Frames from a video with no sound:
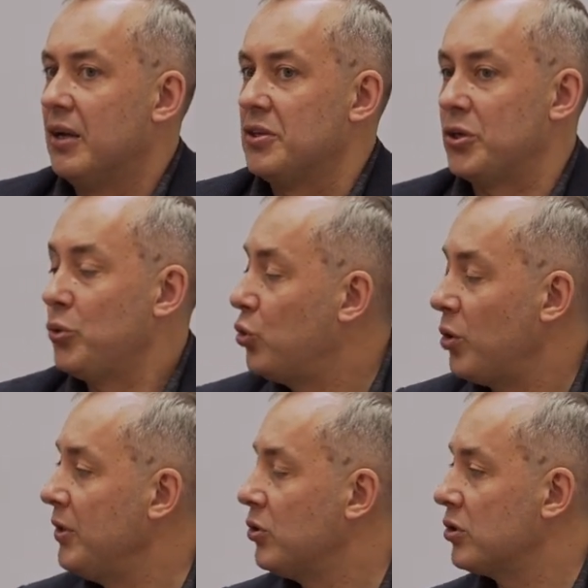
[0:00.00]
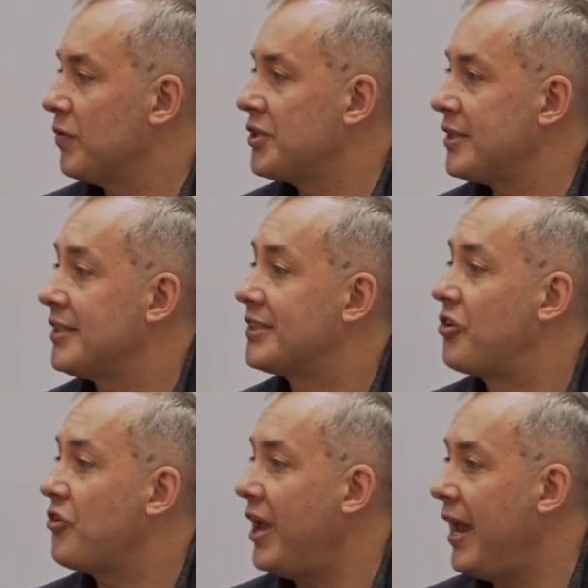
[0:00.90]
So European Court of Justice
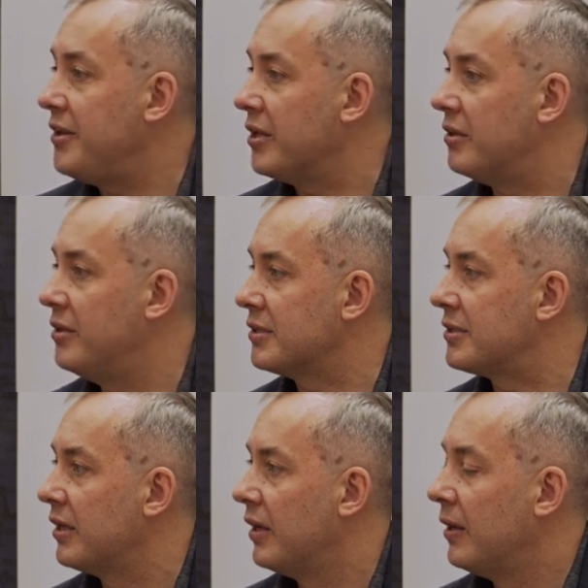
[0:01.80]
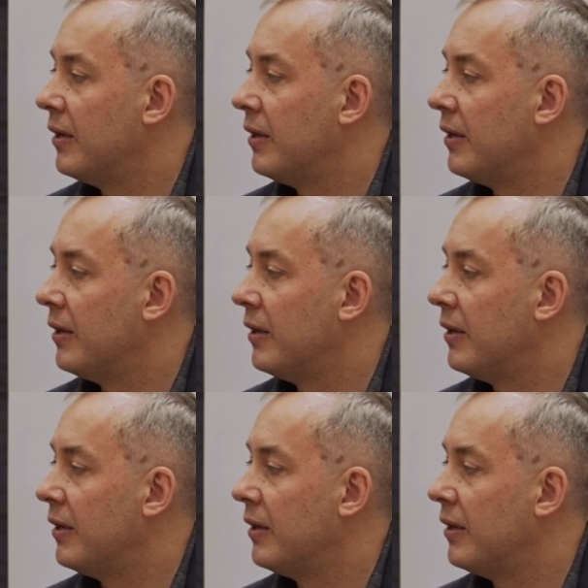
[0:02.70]
created this